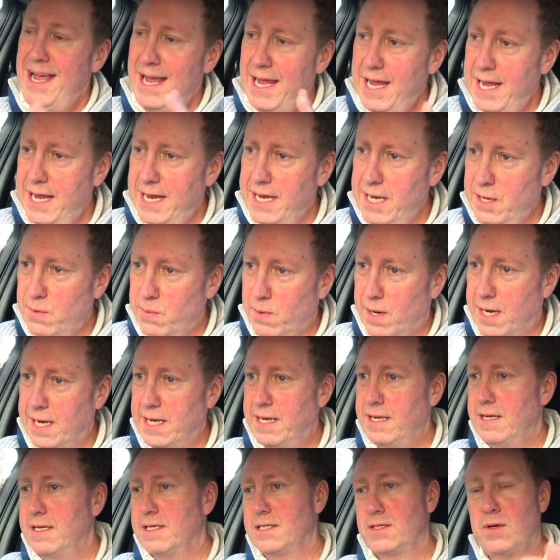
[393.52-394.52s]
Anyway,
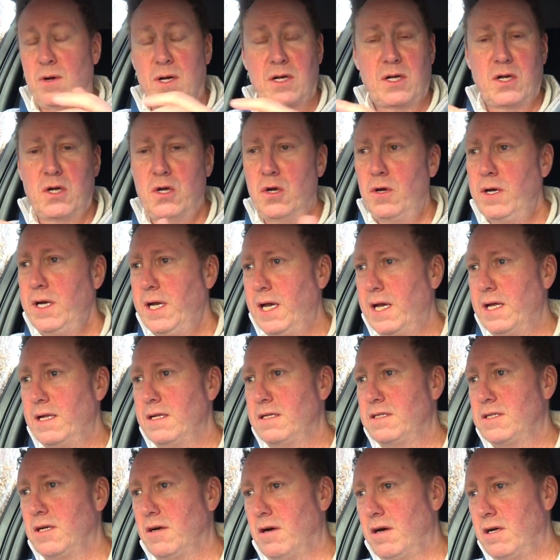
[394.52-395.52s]
so I couldn't get the
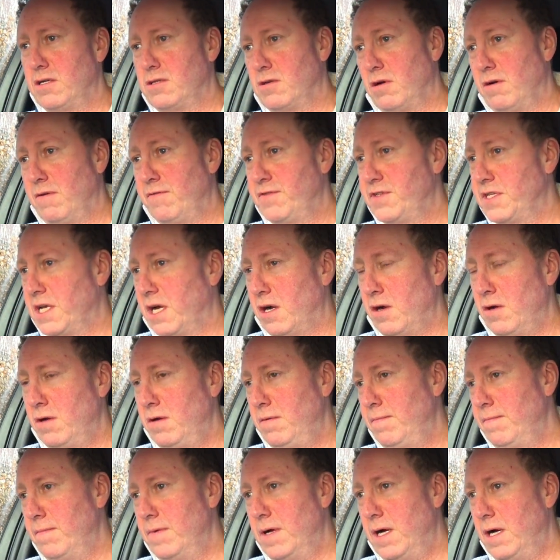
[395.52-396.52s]
tyres off,
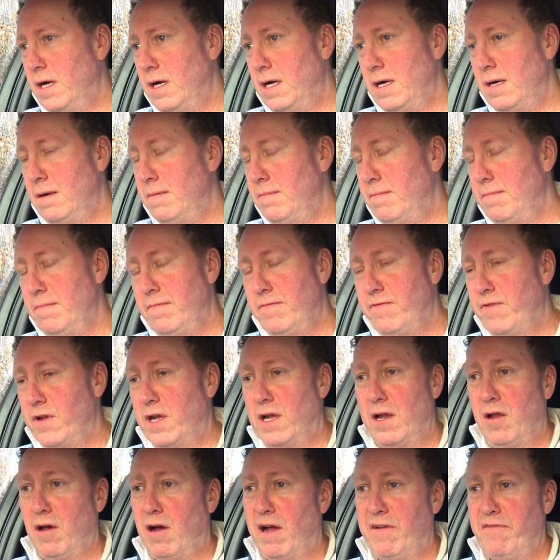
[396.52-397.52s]
so for
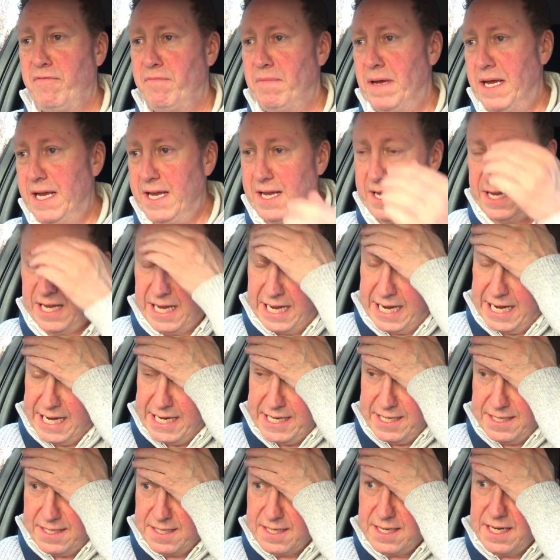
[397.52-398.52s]
the life of me,
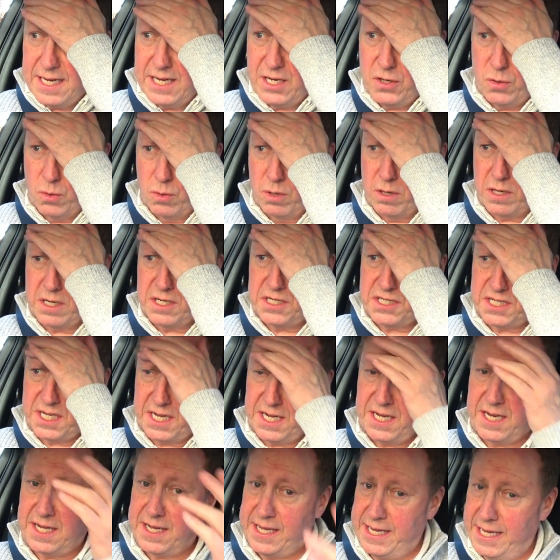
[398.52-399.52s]
and in all
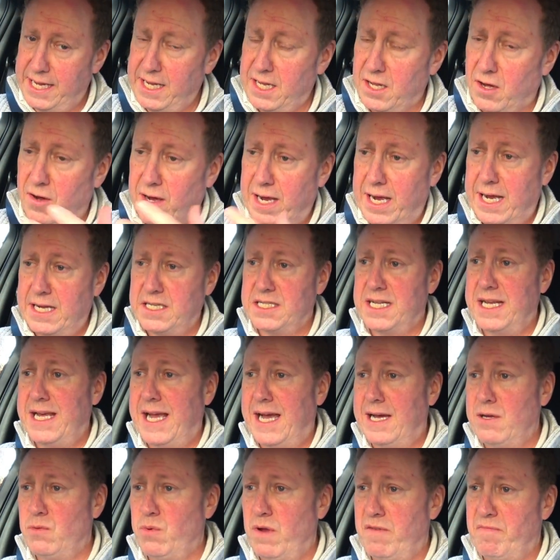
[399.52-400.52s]
honesty, the kit that I actually
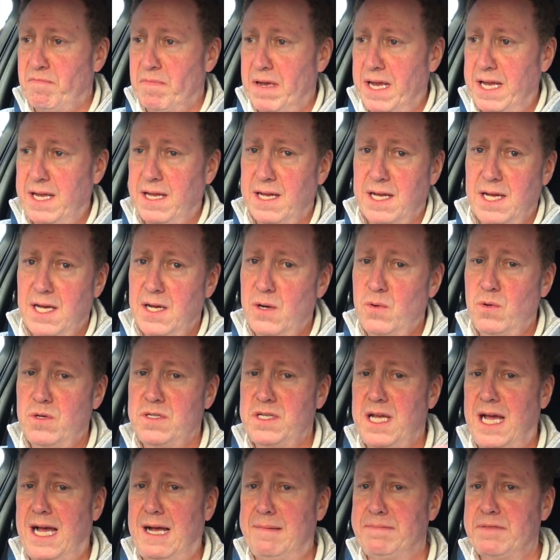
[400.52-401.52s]
had with me
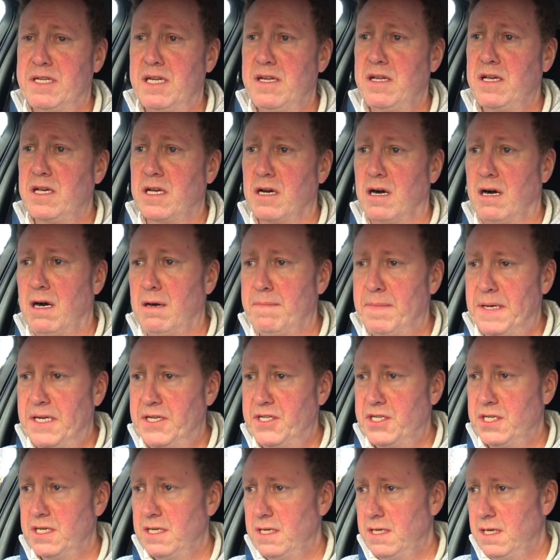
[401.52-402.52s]
was absolutely
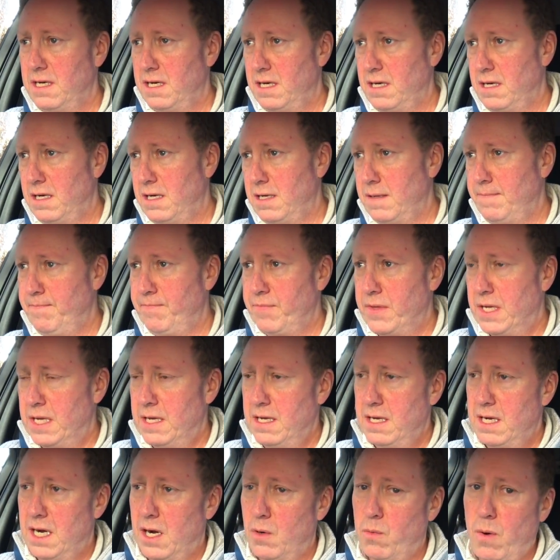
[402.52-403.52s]
garbage.
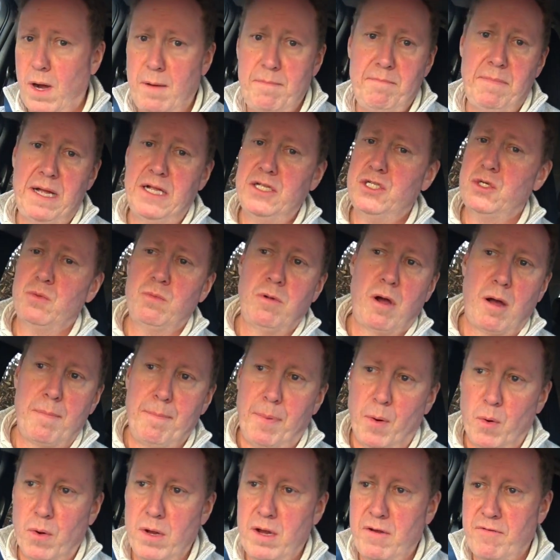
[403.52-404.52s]
I won't mention where I
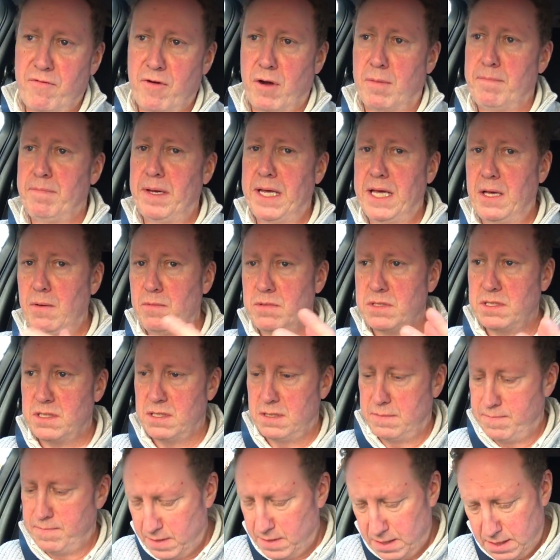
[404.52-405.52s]
bought it from, but it was
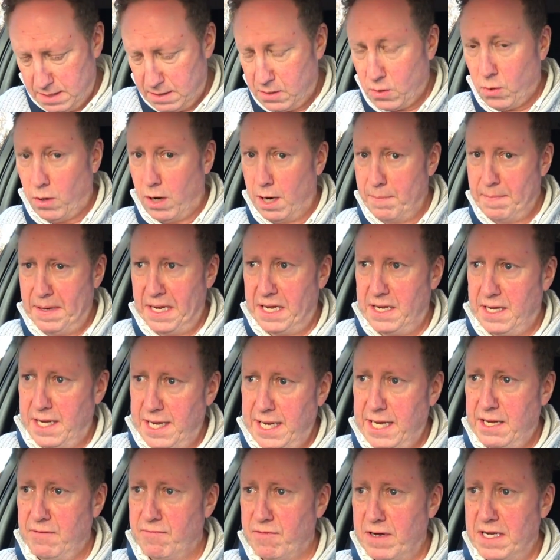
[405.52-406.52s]
quite a big
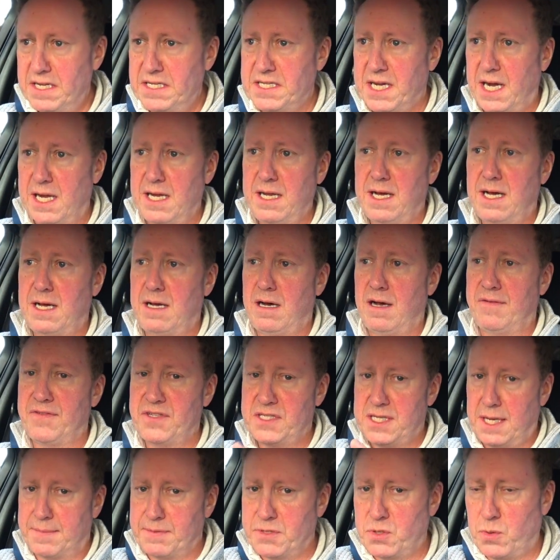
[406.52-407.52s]
e-retailer. I've
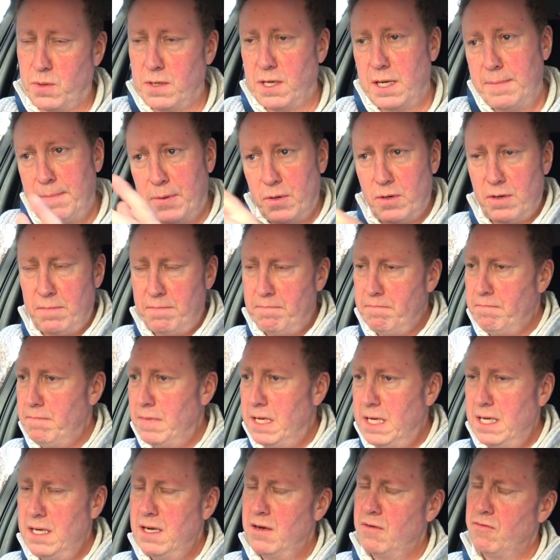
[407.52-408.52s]
subsequently put a
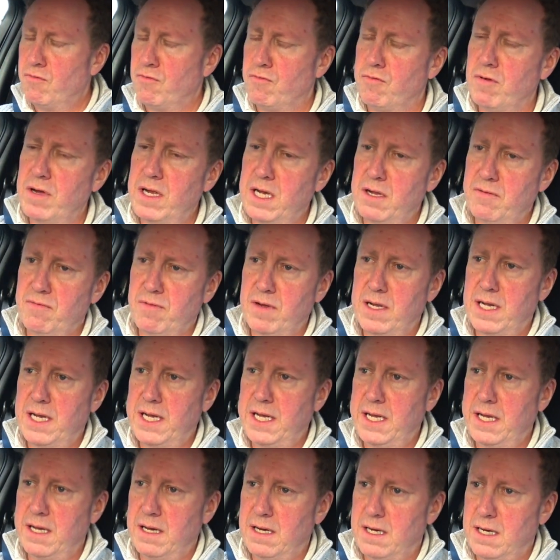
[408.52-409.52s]

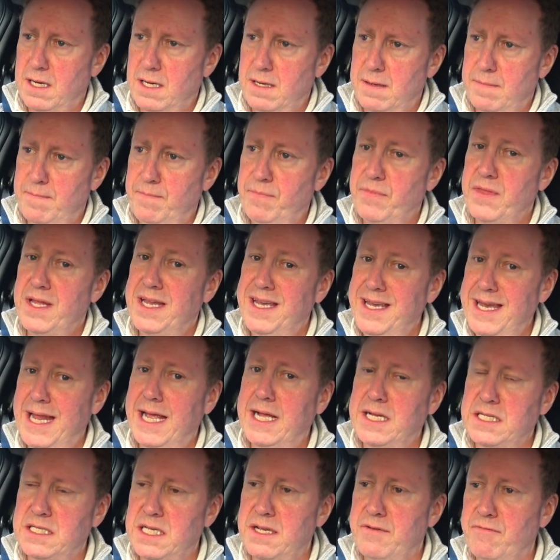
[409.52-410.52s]
really
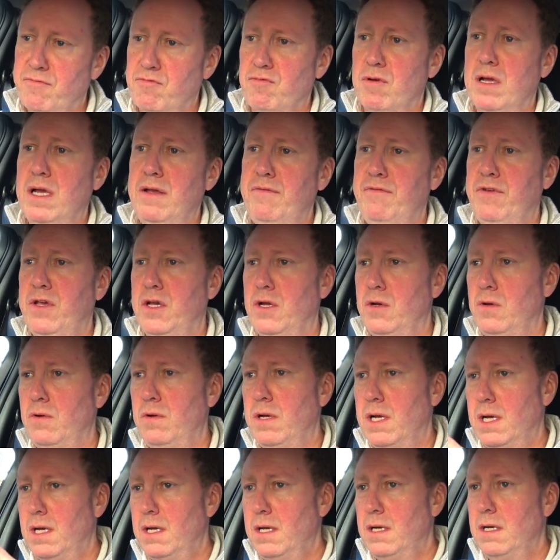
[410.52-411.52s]
negative review,
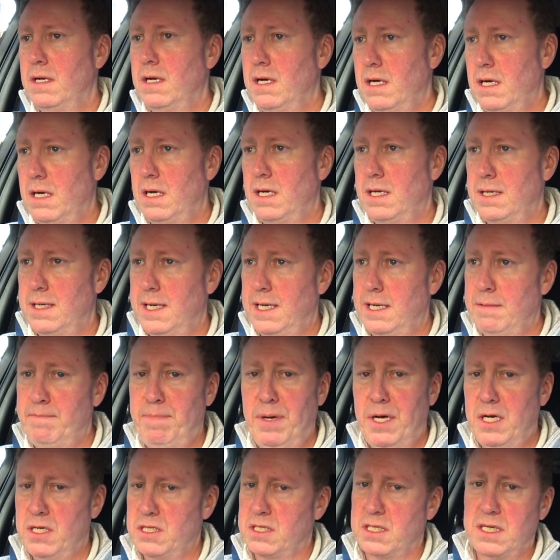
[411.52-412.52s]
and
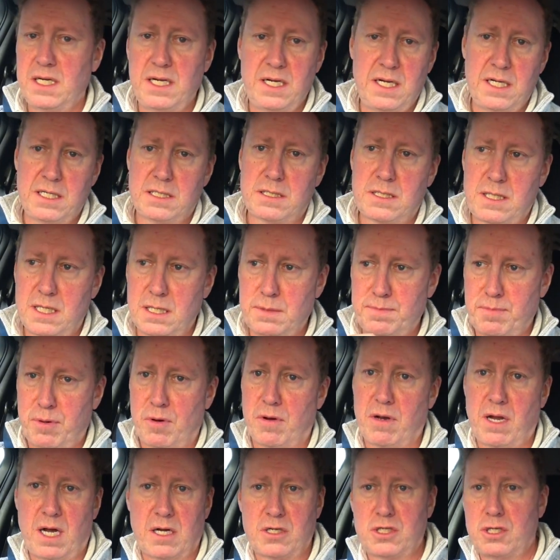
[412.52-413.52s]
personally this
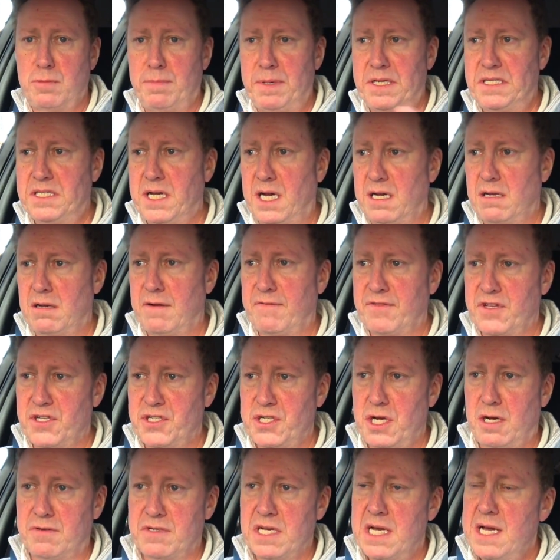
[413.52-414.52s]
product should be taken off the
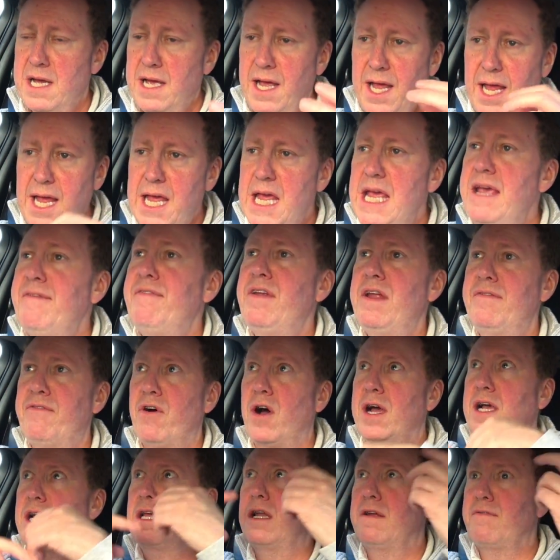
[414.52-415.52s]
shelves. Even if
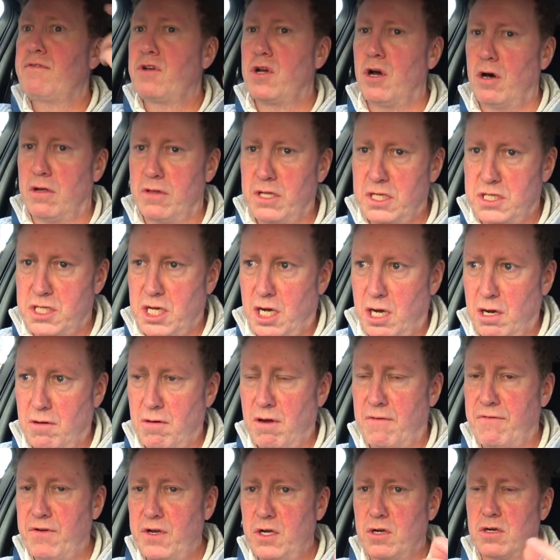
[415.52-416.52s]
I could have got the tyre
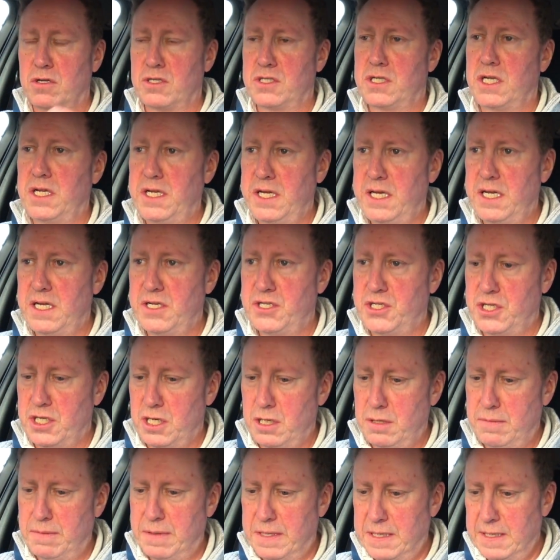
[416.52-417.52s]
off and got to the inner
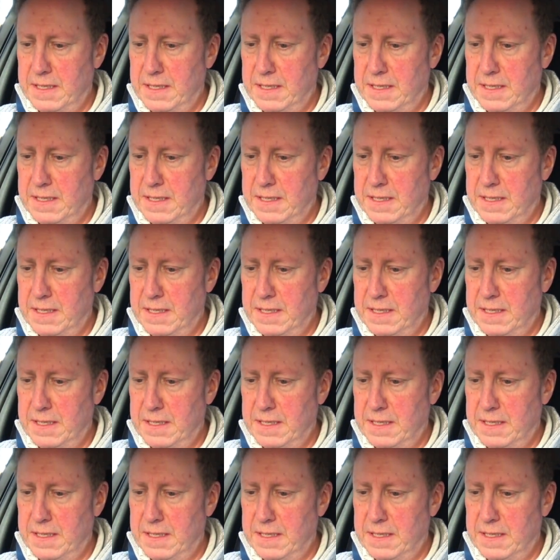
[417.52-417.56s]
tube,